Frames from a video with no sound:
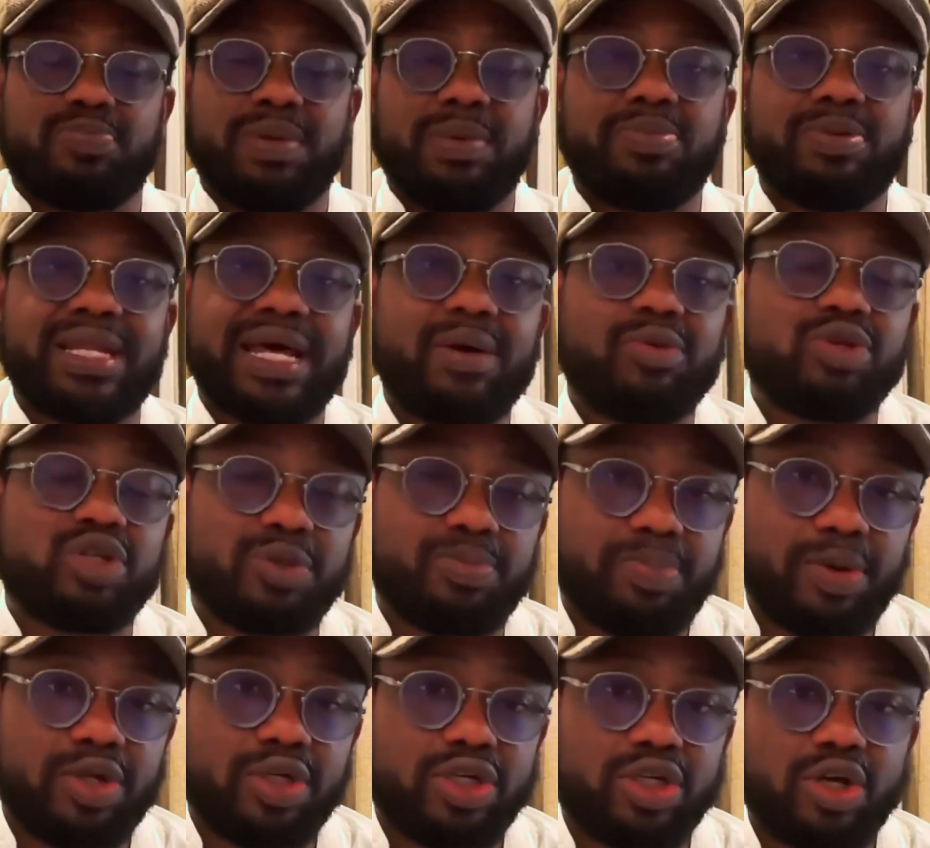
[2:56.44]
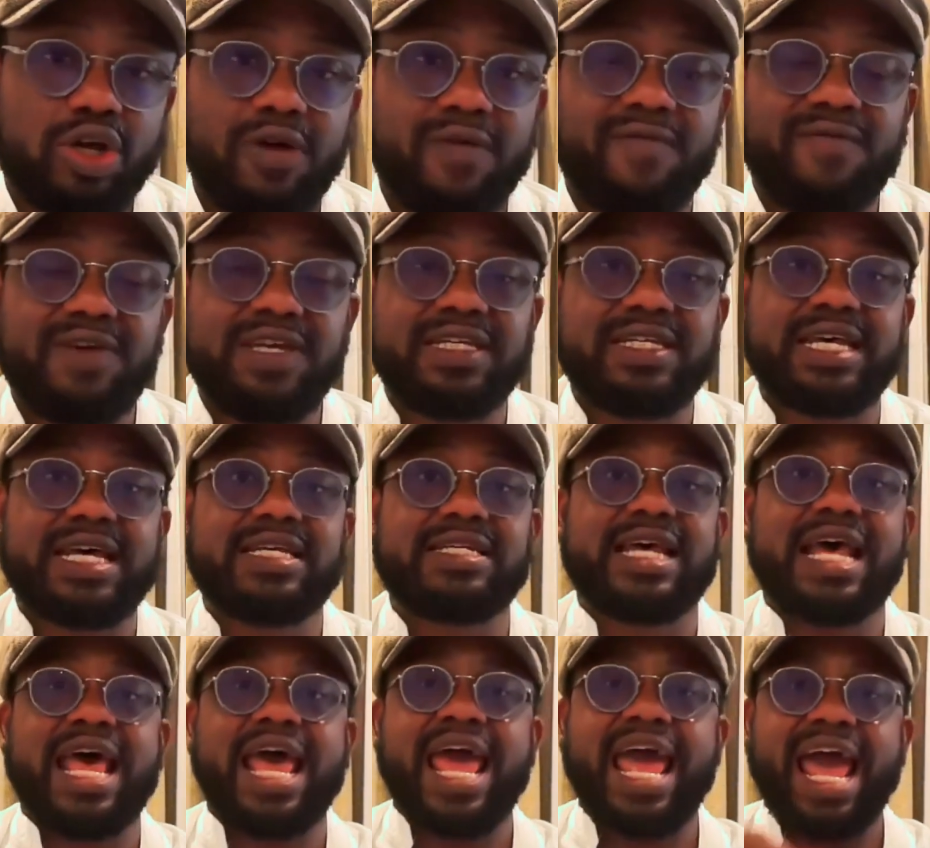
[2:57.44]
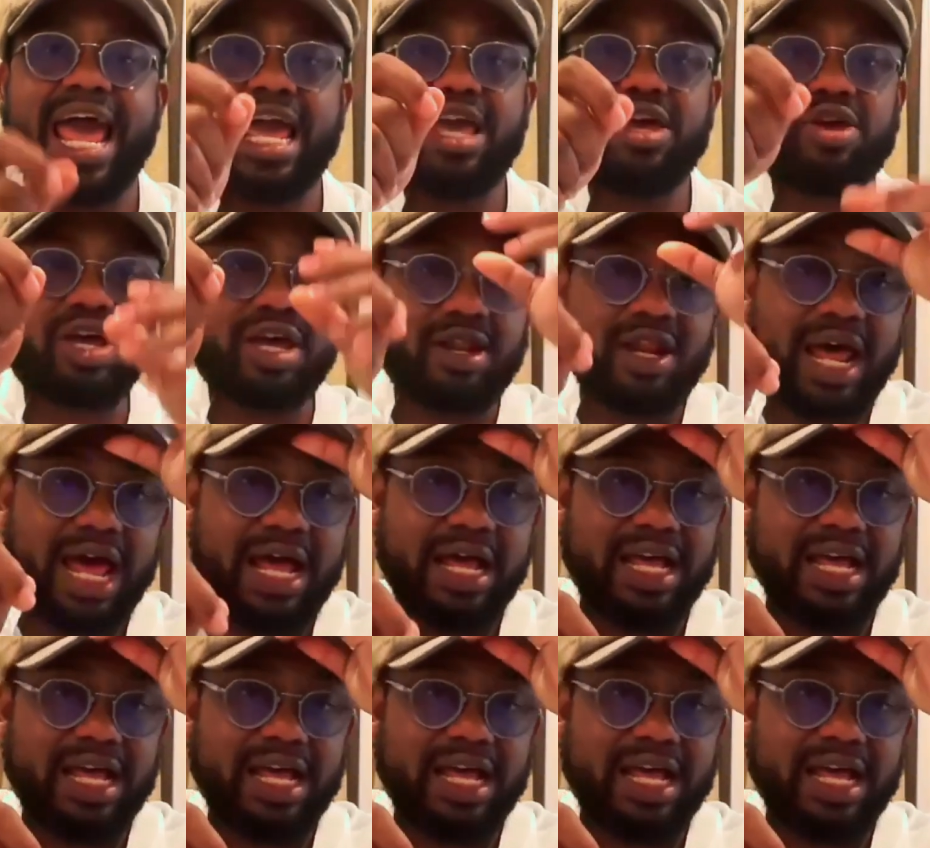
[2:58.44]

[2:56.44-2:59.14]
people that would sponsor your visas, and you can